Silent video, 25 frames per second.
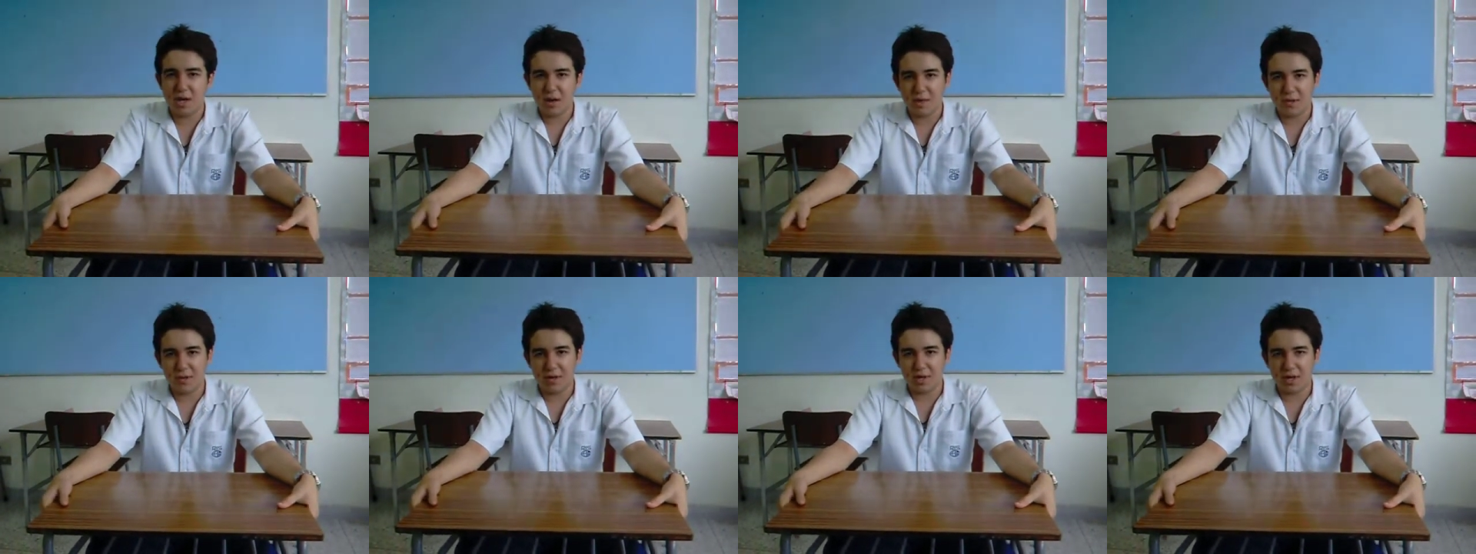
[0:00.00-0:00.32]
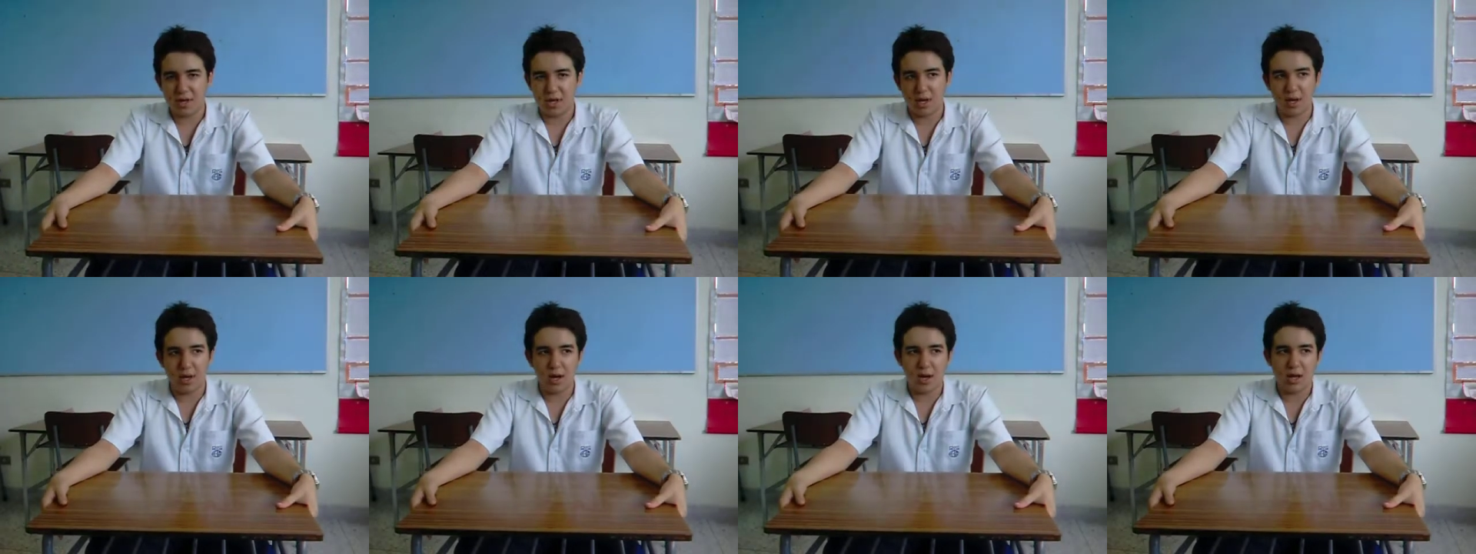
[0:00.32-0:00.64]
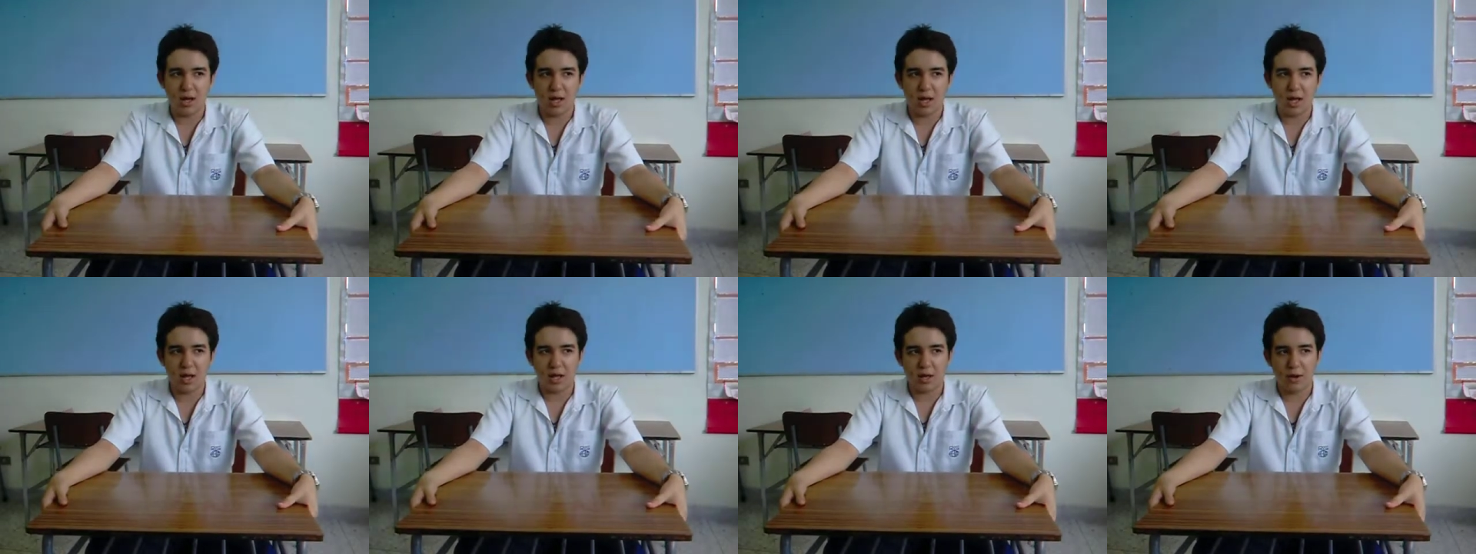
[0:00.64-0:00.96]
But
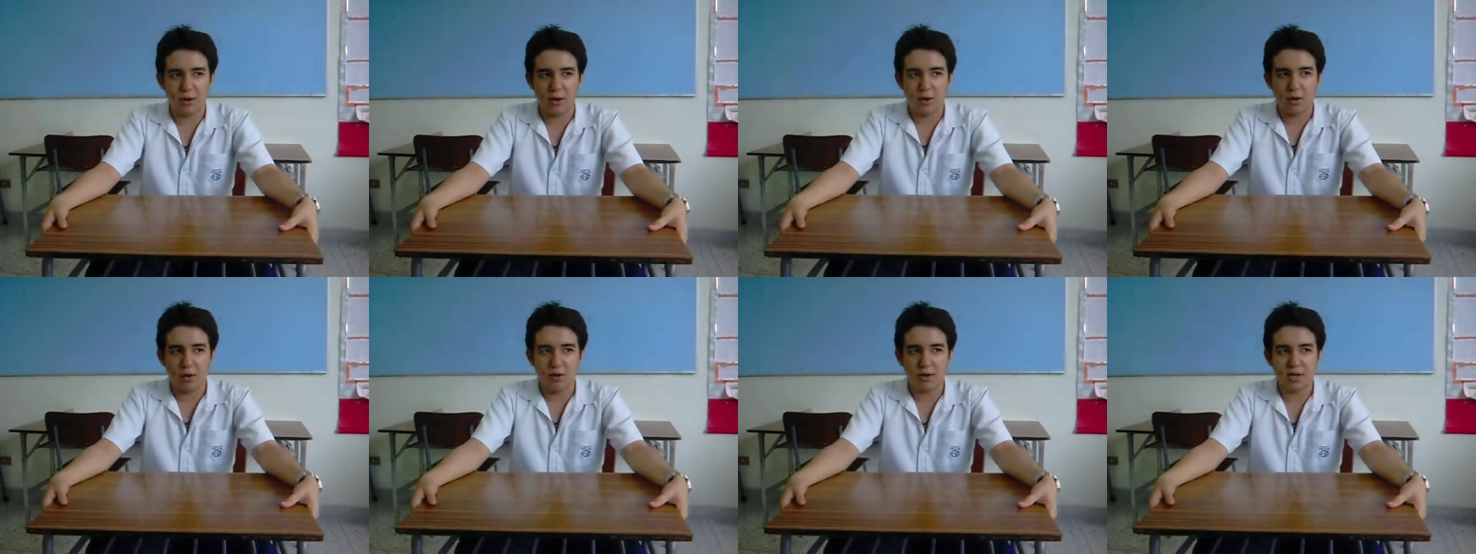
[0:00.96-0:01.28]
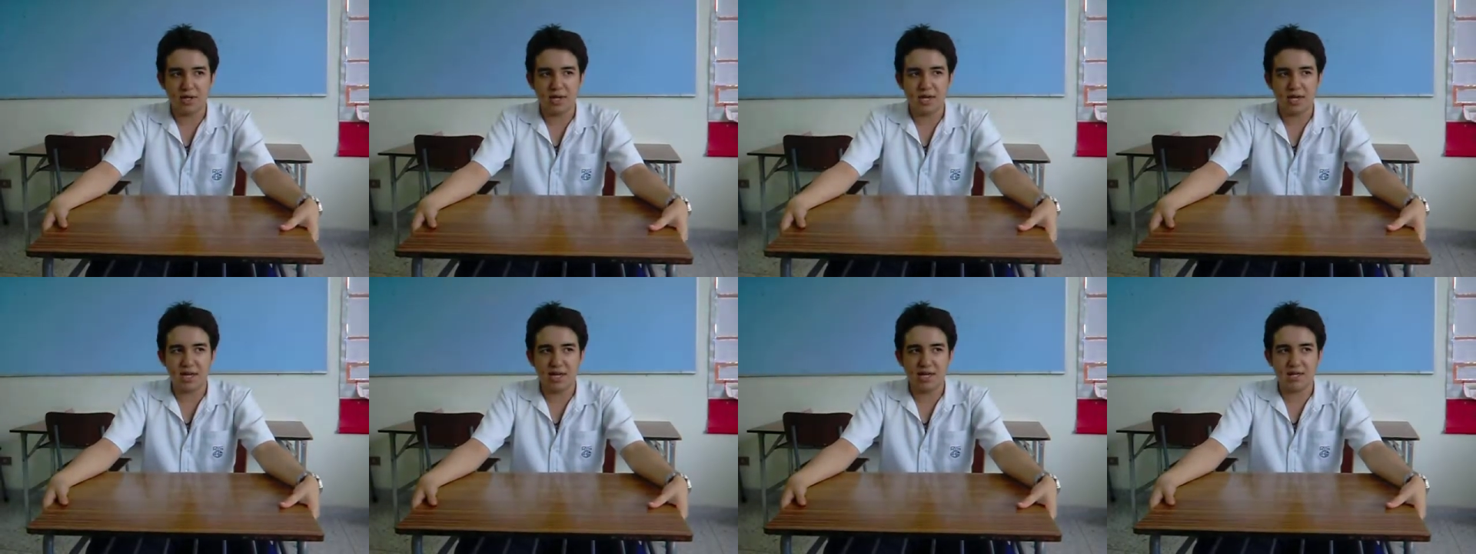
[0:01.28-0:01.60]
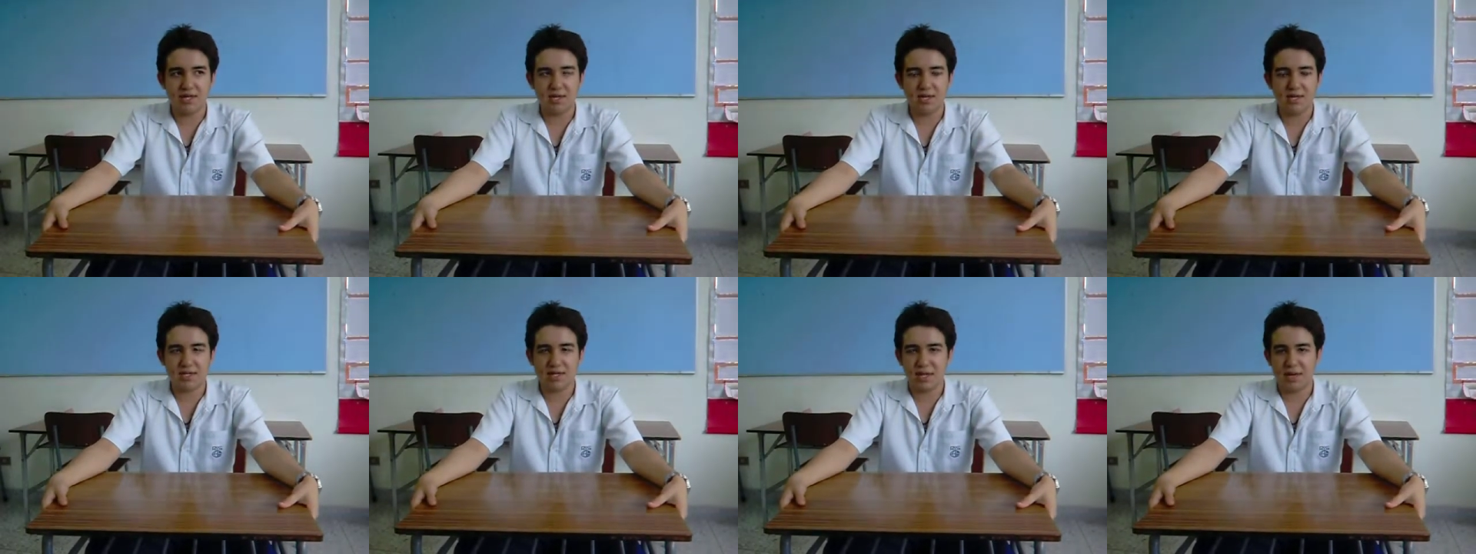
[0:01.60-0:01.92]
the older
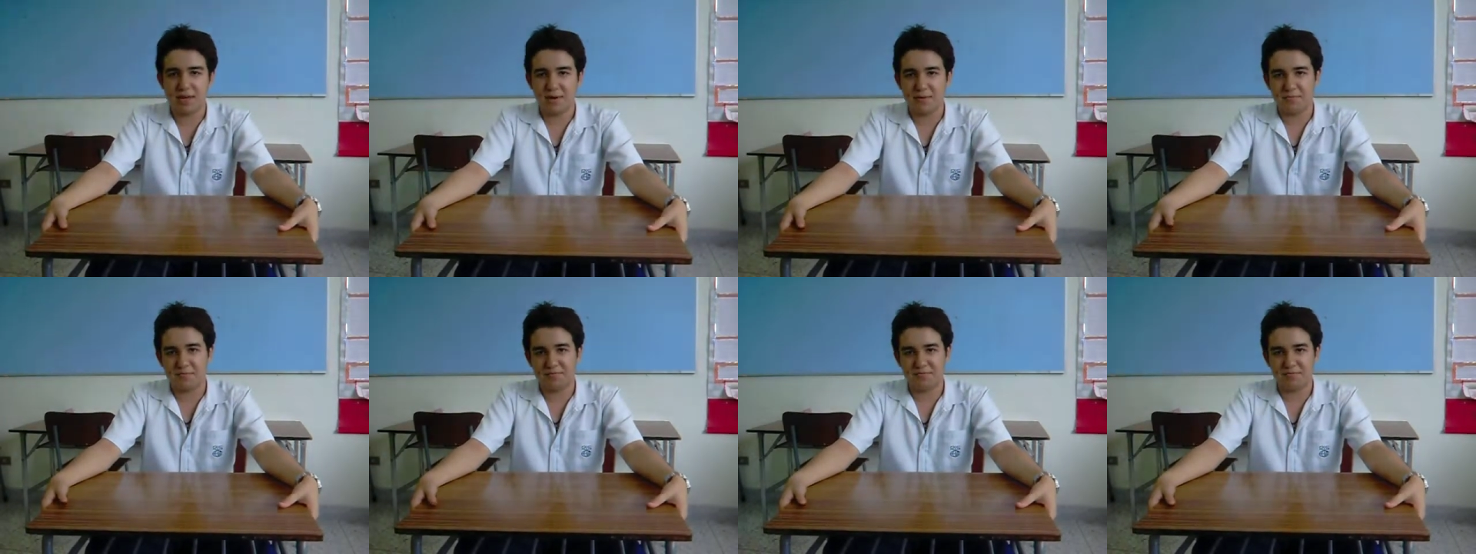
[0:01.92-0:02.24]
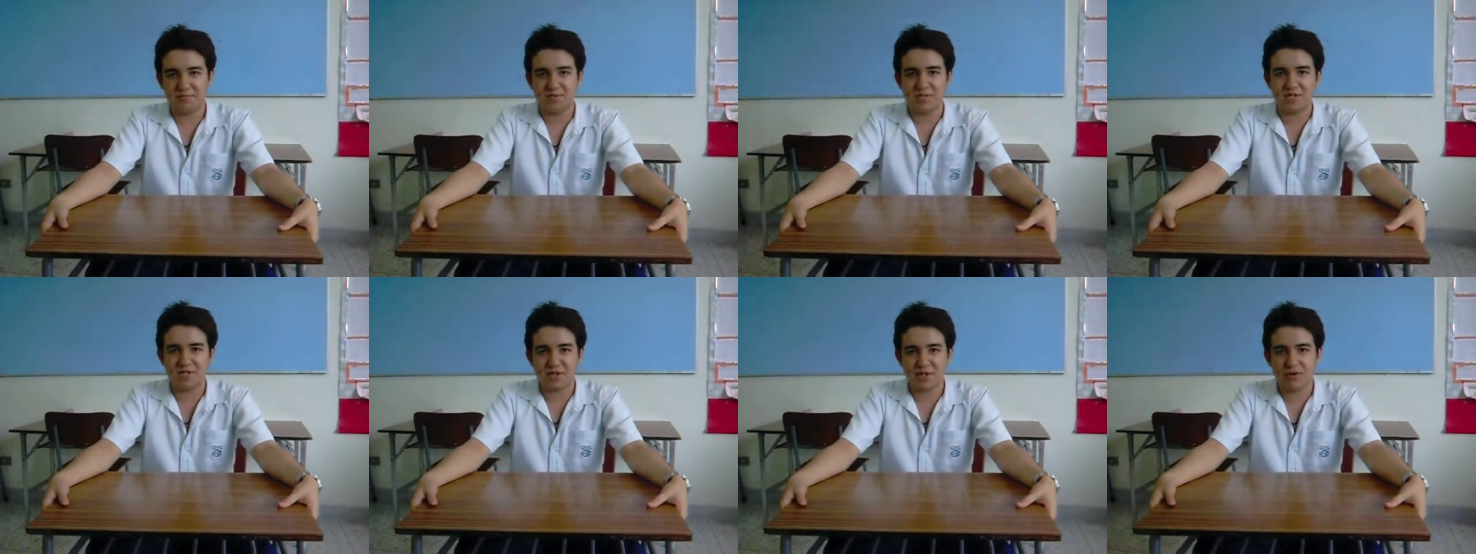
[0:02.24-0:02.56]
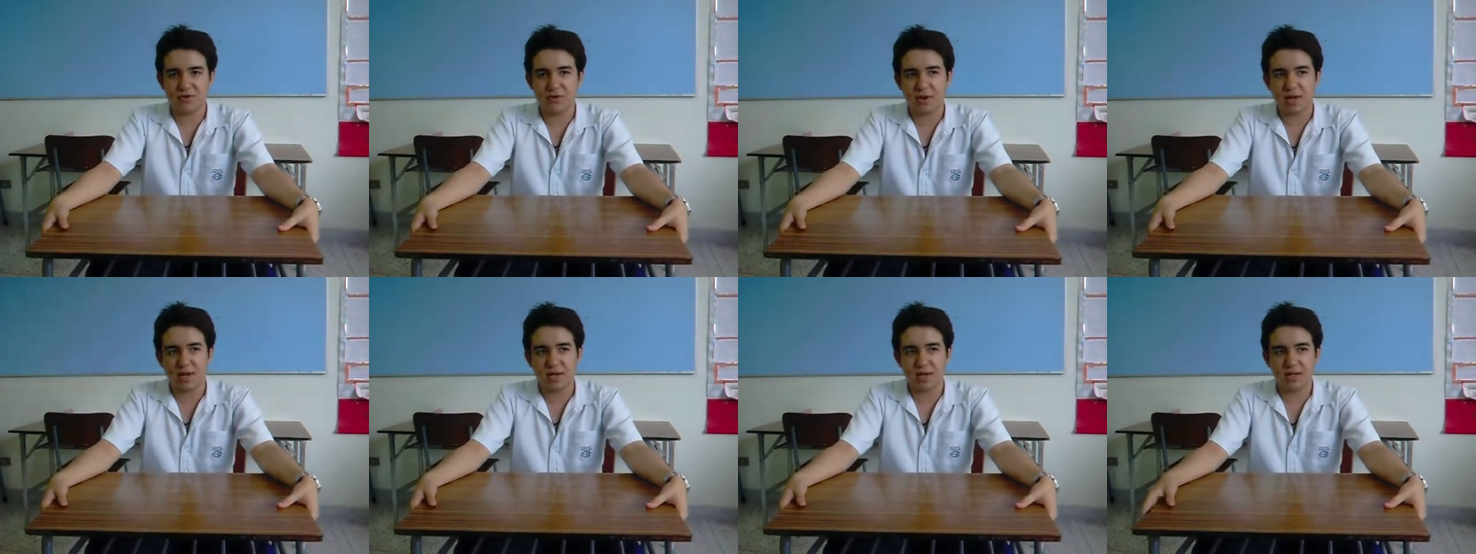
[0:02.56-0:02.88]
teachers, they
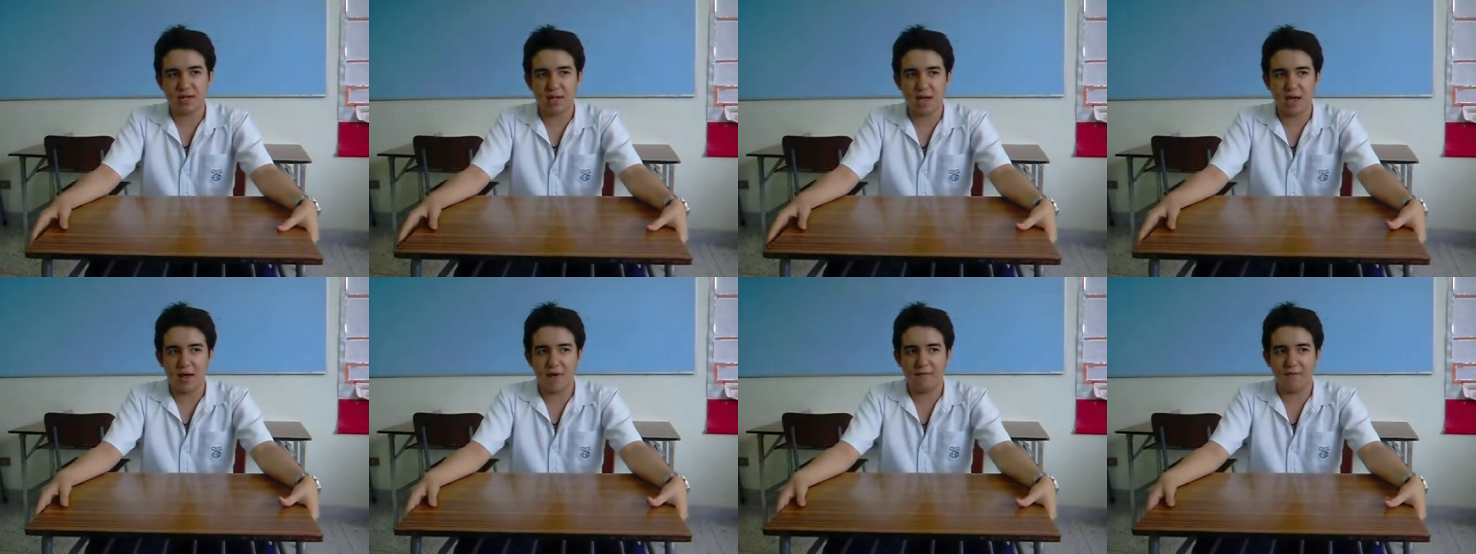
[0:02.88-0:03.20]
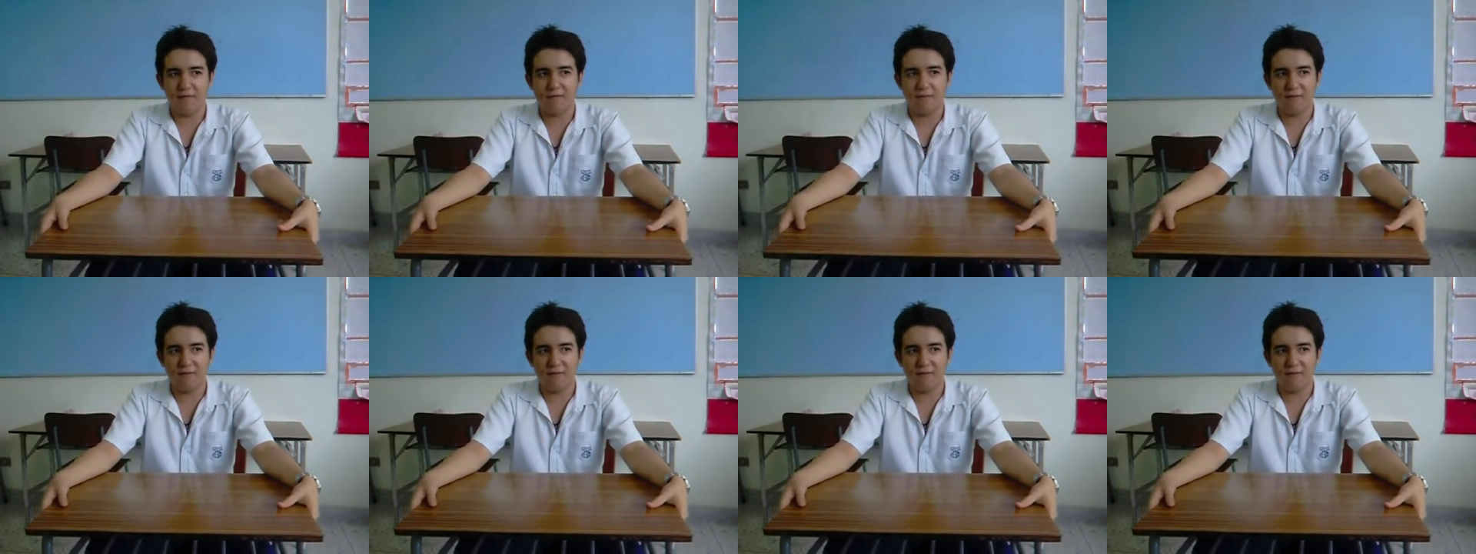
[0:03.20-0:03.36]
strict and